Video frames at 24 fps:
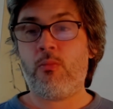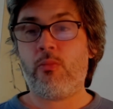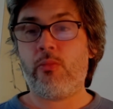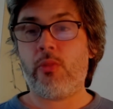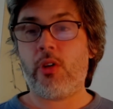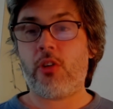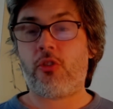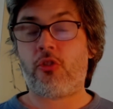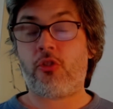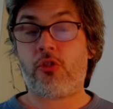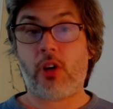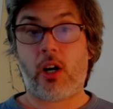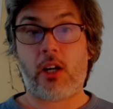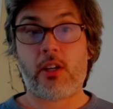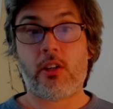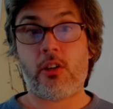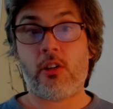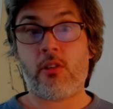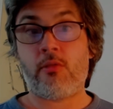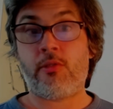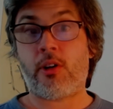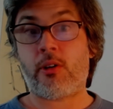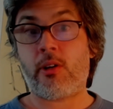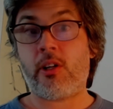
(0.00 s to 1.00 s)
It's done in
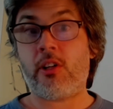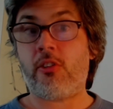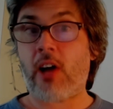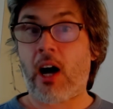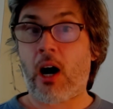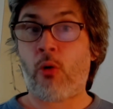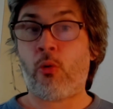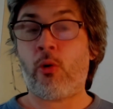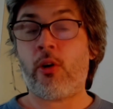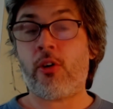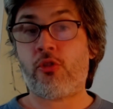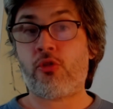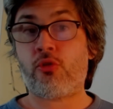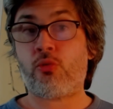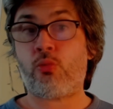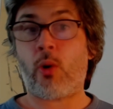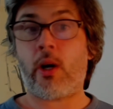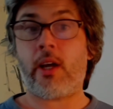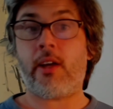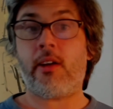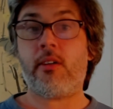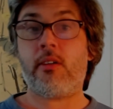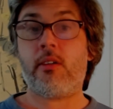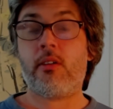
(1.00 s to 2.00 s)
a very Taoist
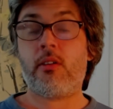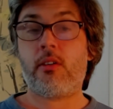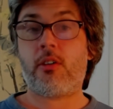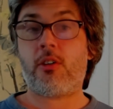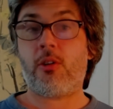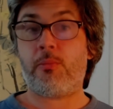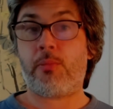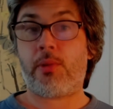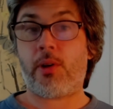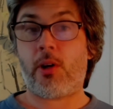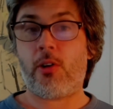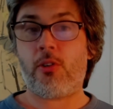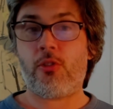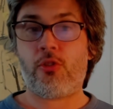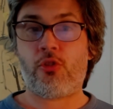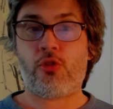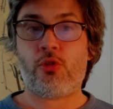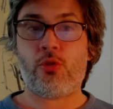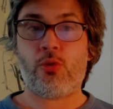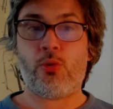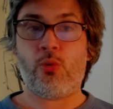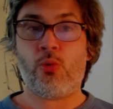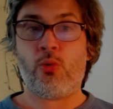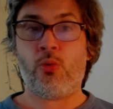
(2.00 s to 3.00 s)
way compared
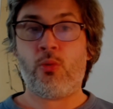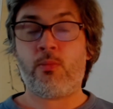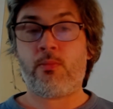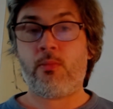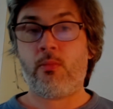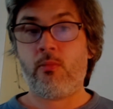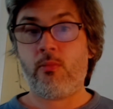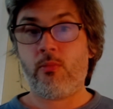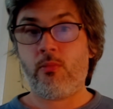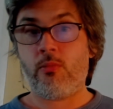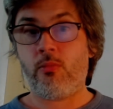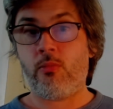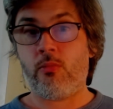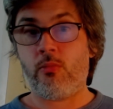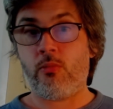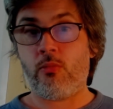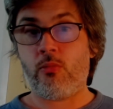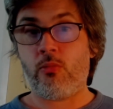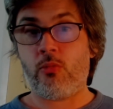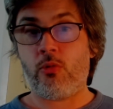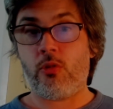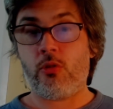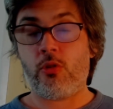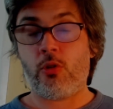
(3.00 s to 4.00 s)
to,
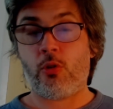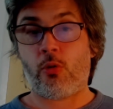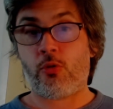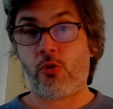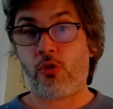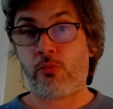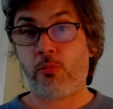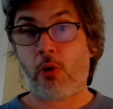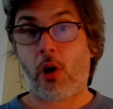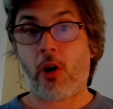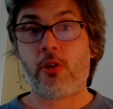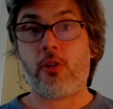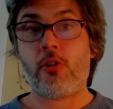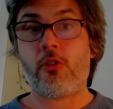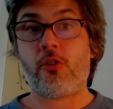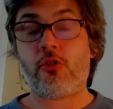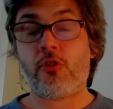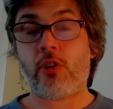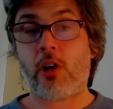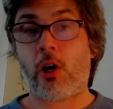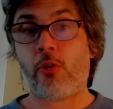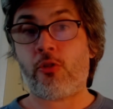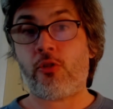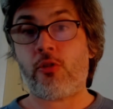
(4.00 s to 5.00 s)
those modern
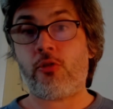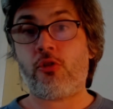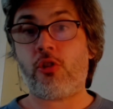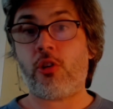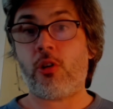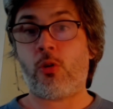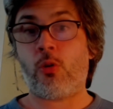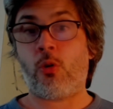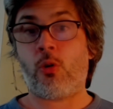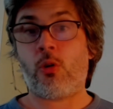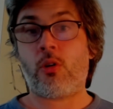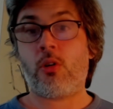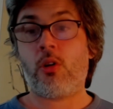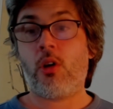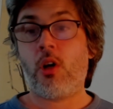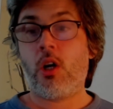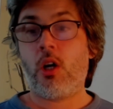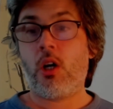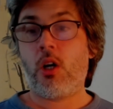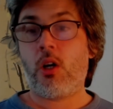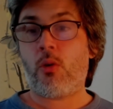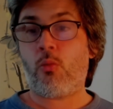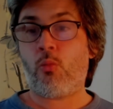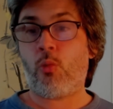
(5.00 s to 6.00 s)
styles of Qigong,
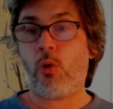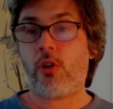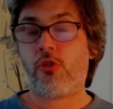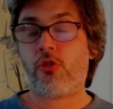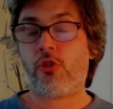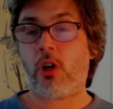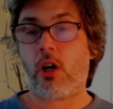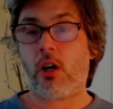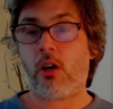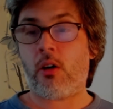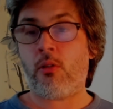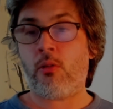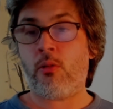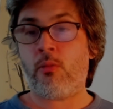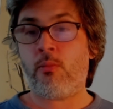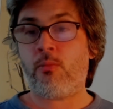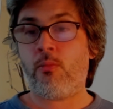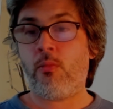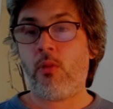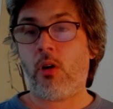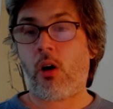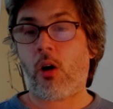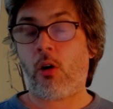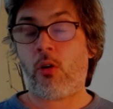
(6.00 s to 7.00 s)
which are
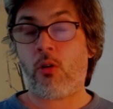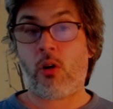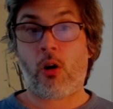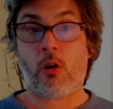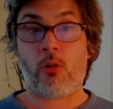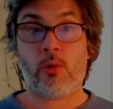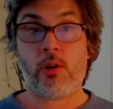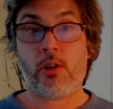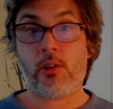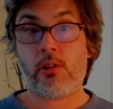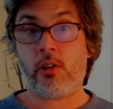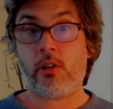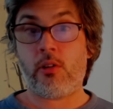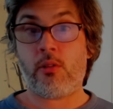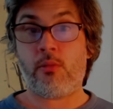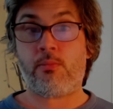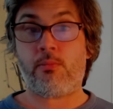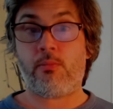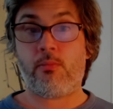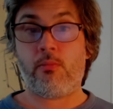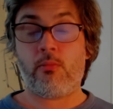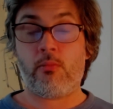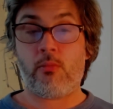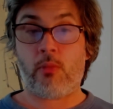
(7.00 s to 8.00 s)

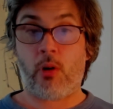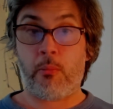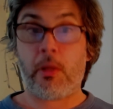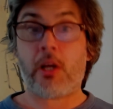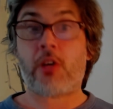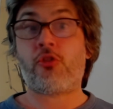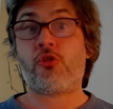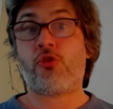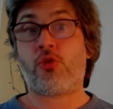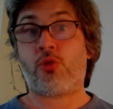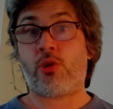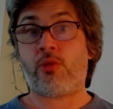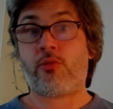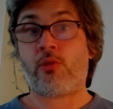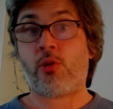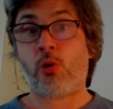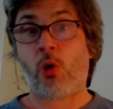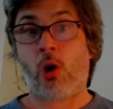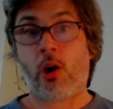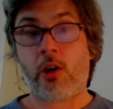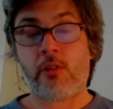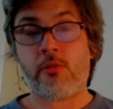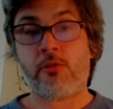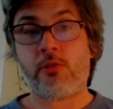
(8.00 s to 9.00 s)
really a mixture of a
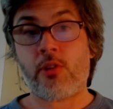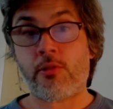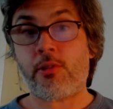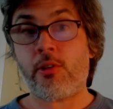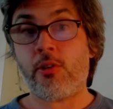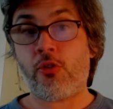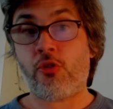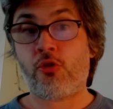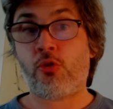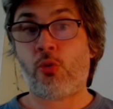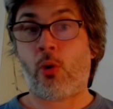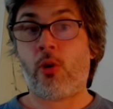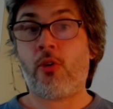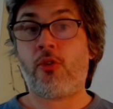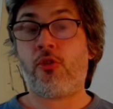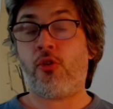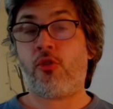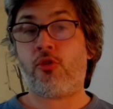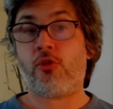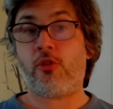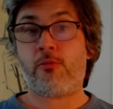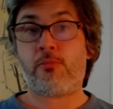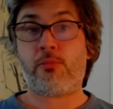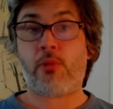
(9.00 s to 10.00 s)
lot of different
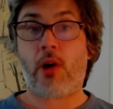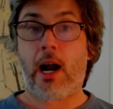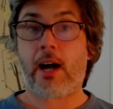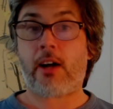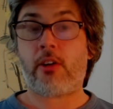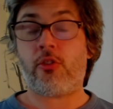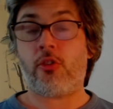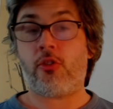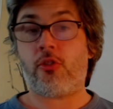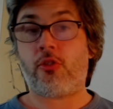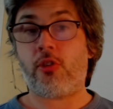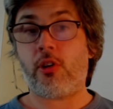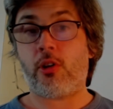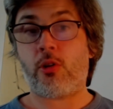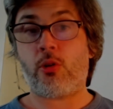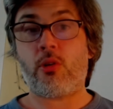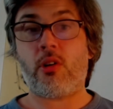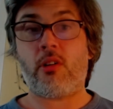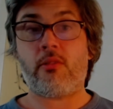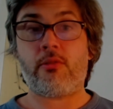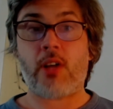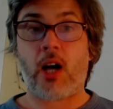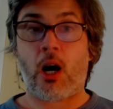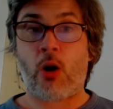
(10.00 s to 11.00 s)
sources of practice. They could
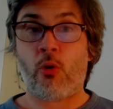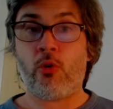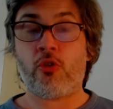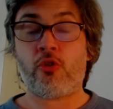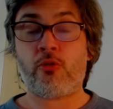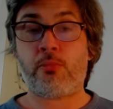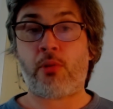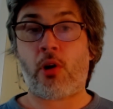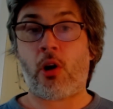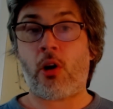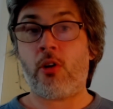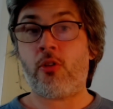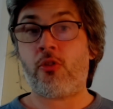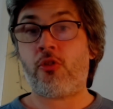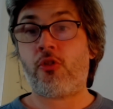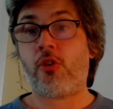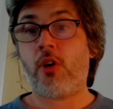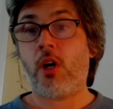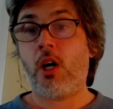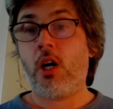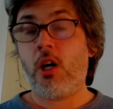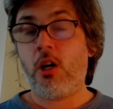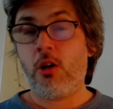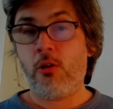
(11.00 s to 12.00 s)
have Taoist parts,
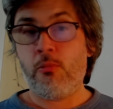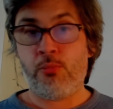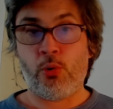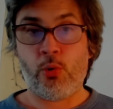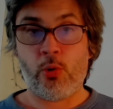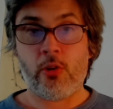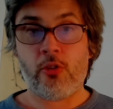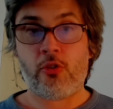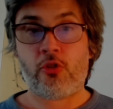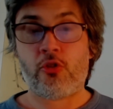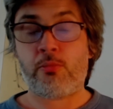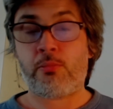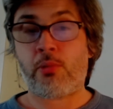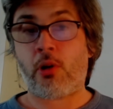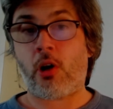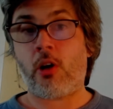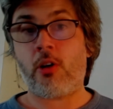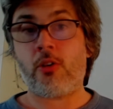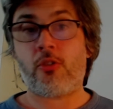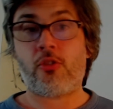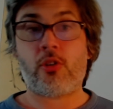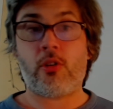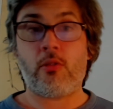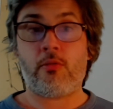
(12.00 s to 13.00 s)
Buddhist
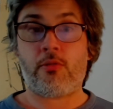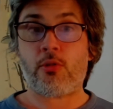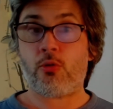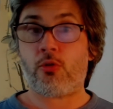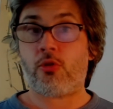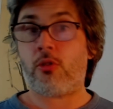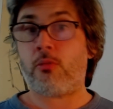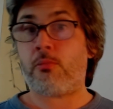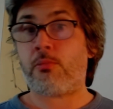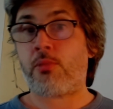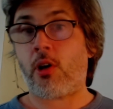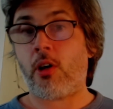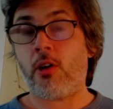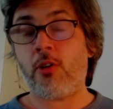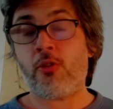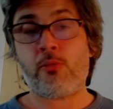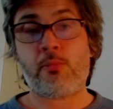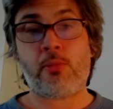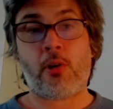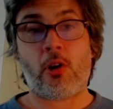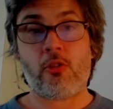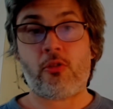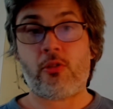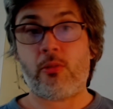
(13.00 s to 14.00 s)
parts, Confucian parts
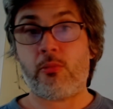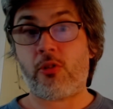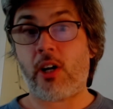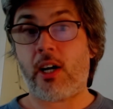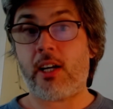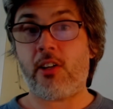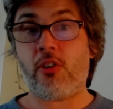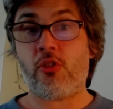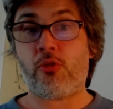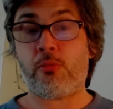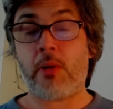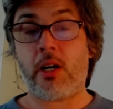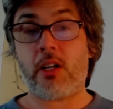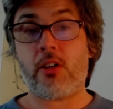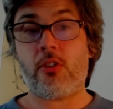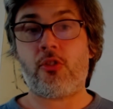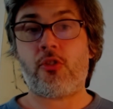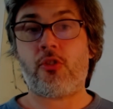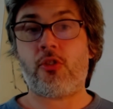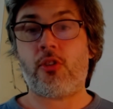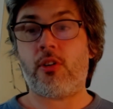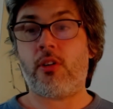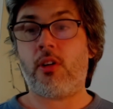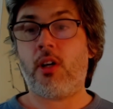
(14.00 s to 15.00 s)
from Chinese
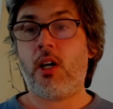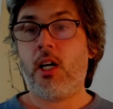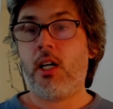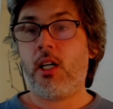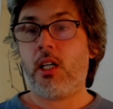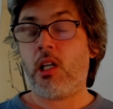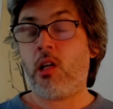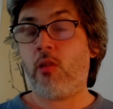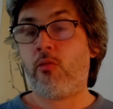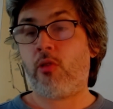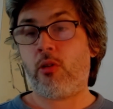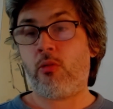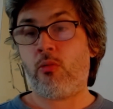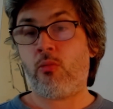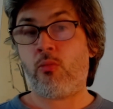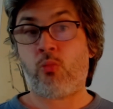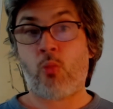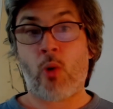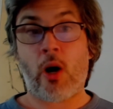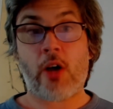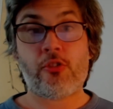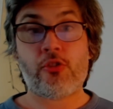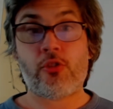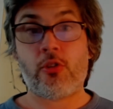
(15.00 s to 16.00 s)
medicine, even
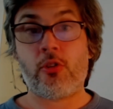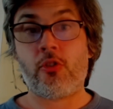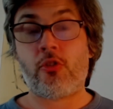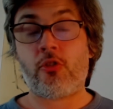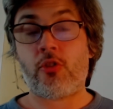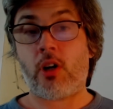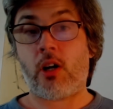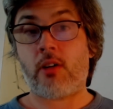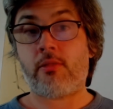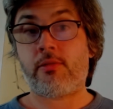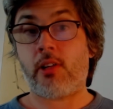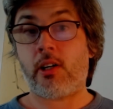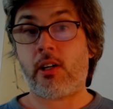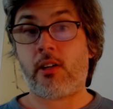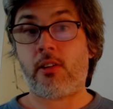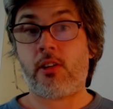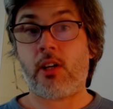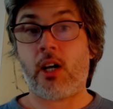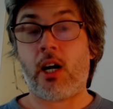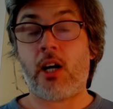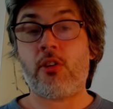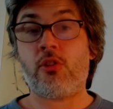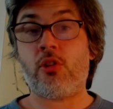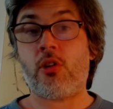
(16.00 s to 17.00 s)
Western stuff like
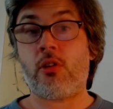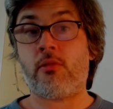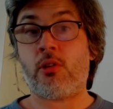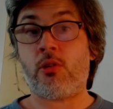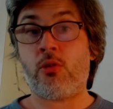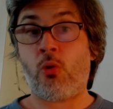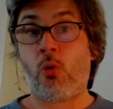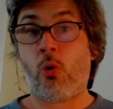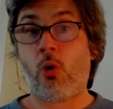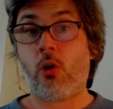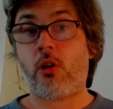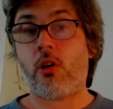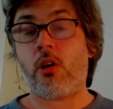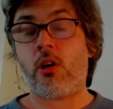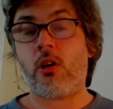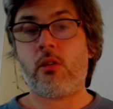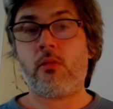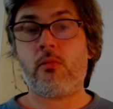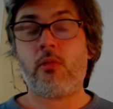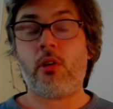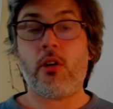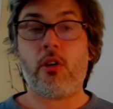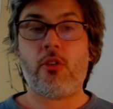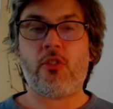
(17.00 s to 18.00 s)
the idea of an
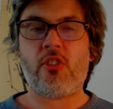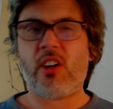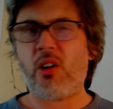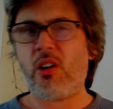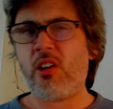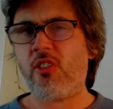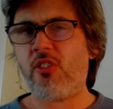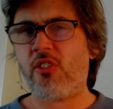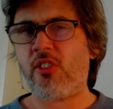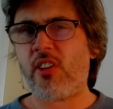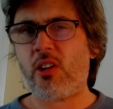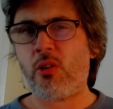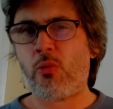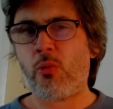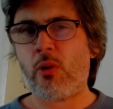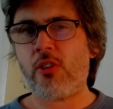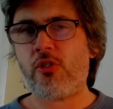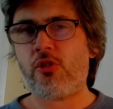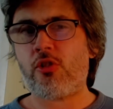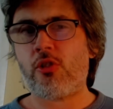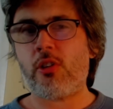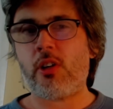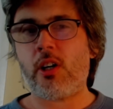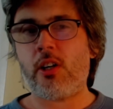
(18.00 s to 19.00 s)
aura. Is that a
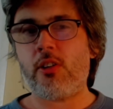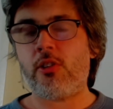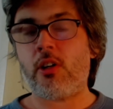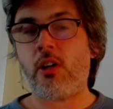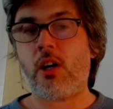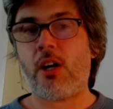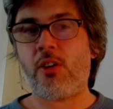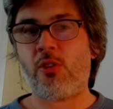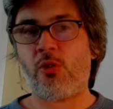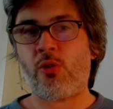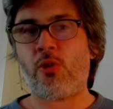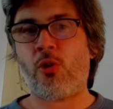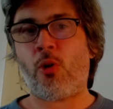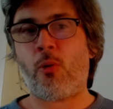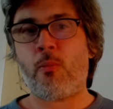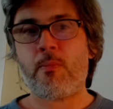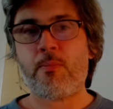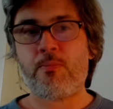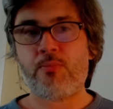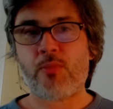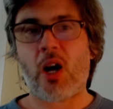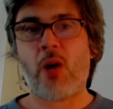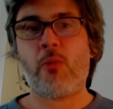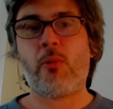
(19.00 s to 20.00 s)
Western idea? I don't know.
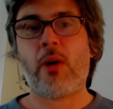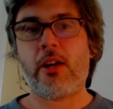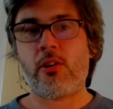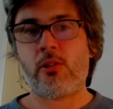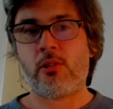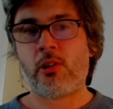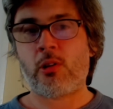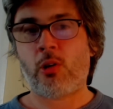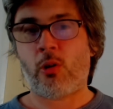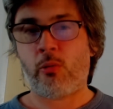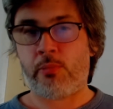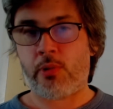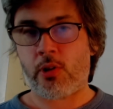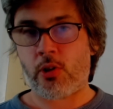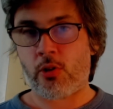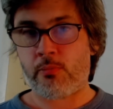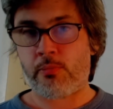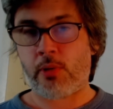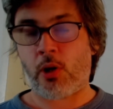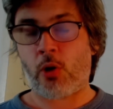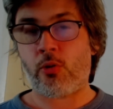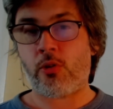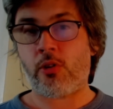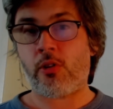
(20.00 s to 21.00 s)
I read a little bit
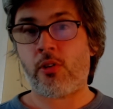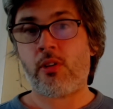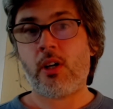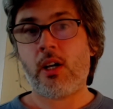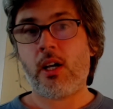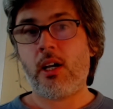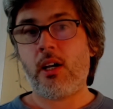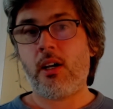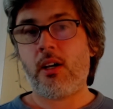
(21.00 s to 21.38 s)
about it.